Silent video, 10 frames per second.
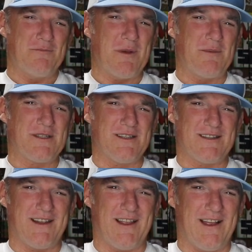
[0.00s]
Maybe you see a
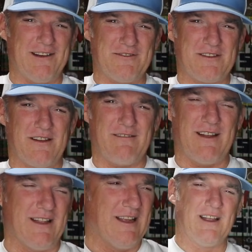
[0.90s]
psychiatrist, all
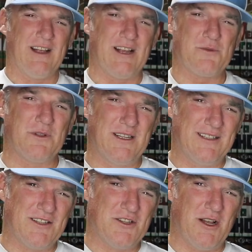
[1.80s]
right? I just want to
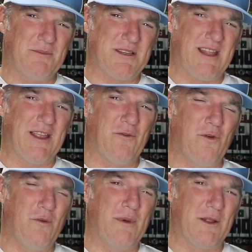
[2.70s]
take this time to thank
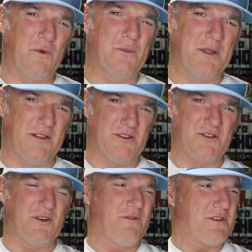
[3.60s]
all the men and women in the
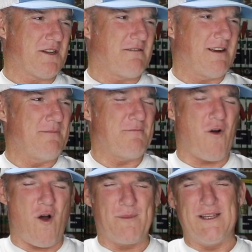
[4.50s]
service, all right?
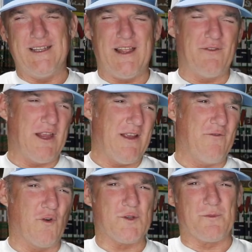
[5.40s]
Army, Navy, Air
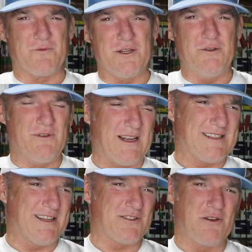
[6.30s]
Force, Marine, United
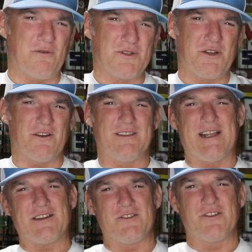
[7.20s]
States, Coast Guard,
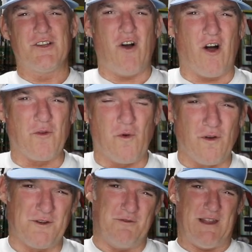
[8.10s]
National Guard,
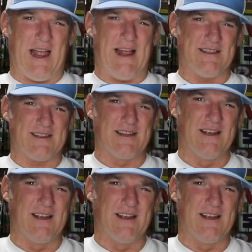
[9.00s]
all you cats,